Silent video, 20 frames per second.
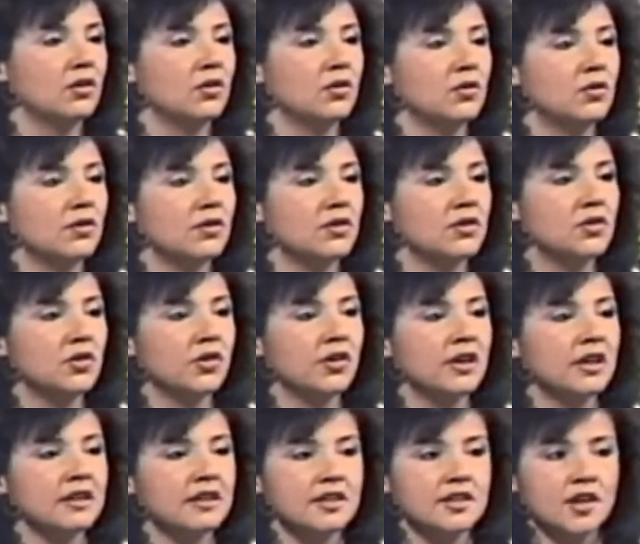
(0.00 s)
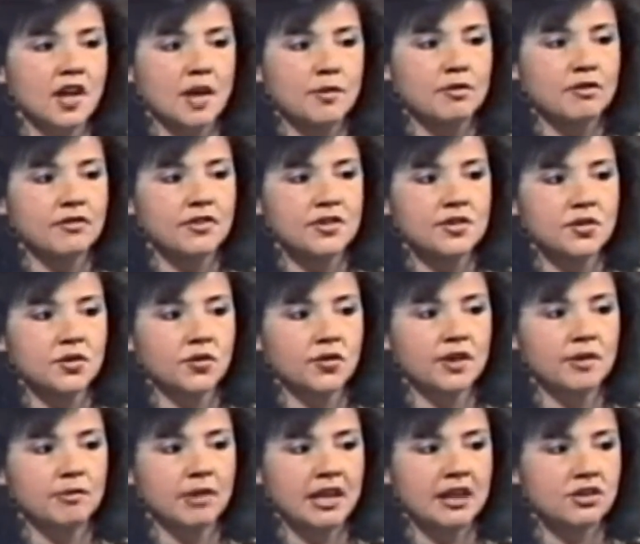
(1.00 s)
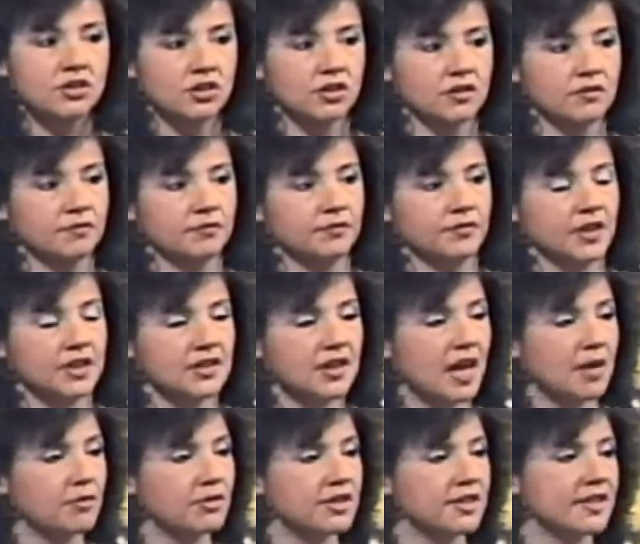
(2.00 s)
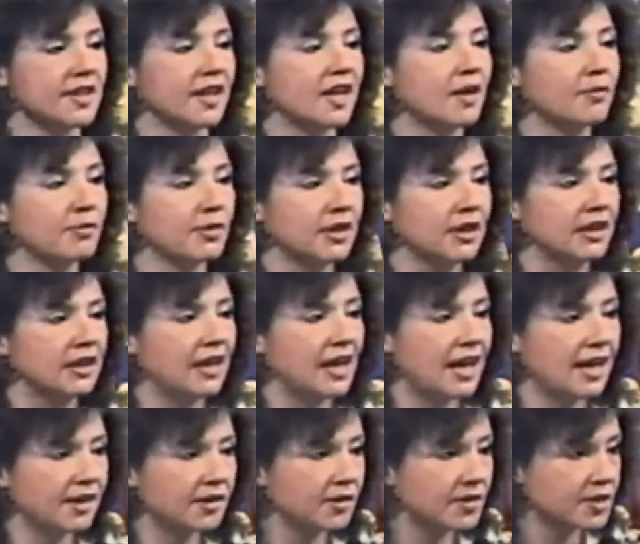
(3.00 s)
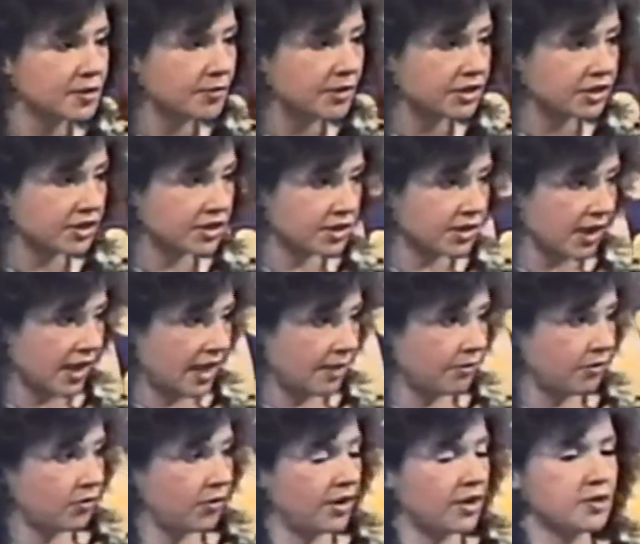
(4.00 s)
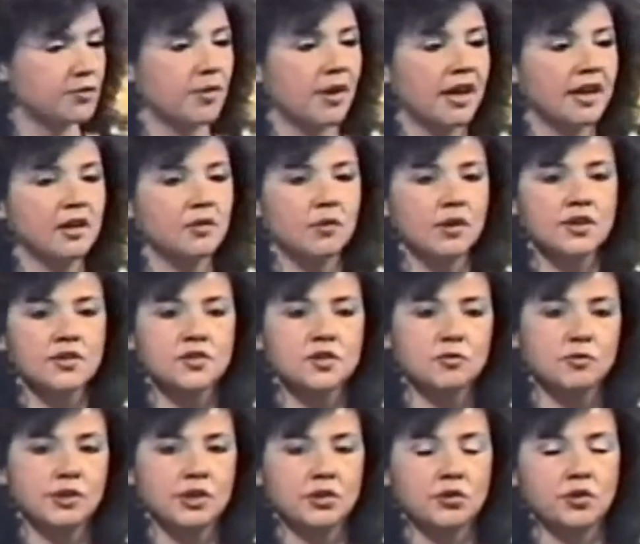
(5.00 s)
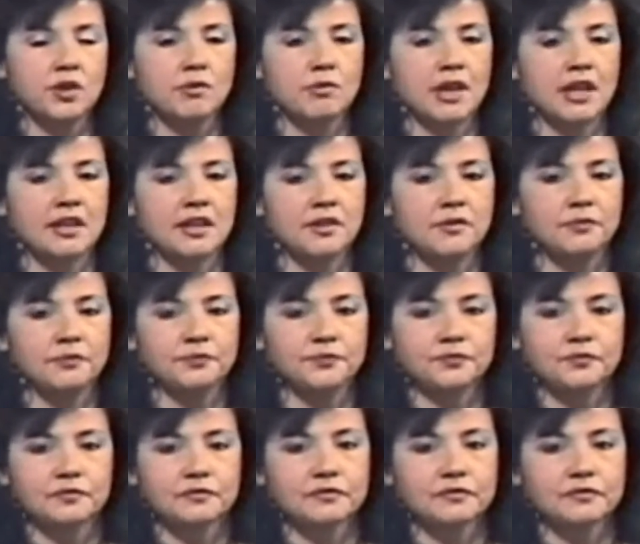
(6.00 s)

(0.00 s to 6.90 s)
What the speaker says: who during the time of his cremation, the time was set up at an auspicious time where his body was to be cremated.